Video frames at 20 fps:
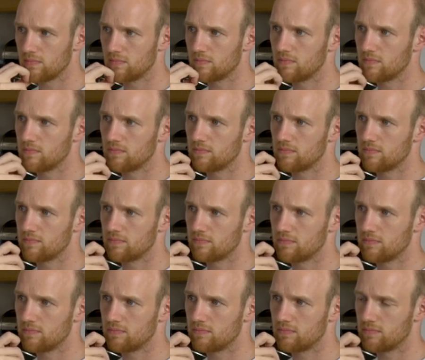
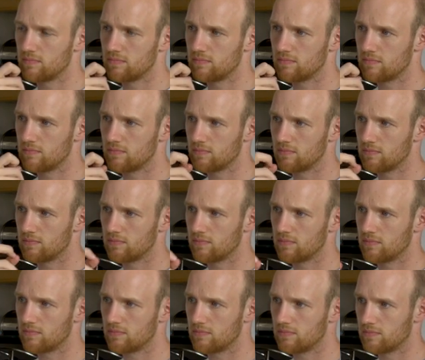
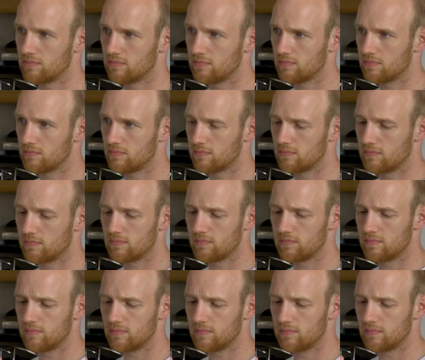
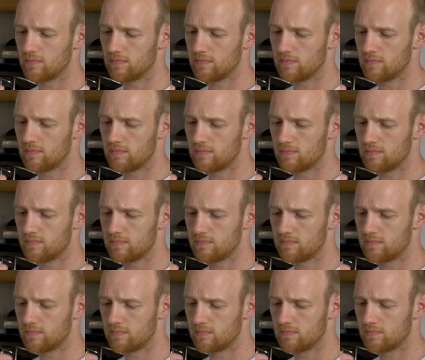
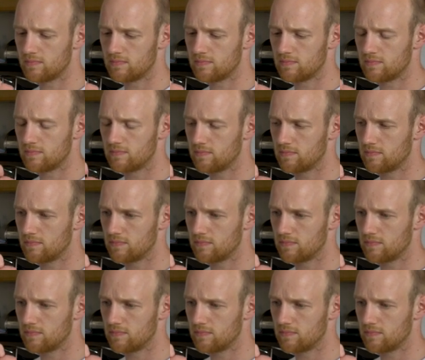[no speech]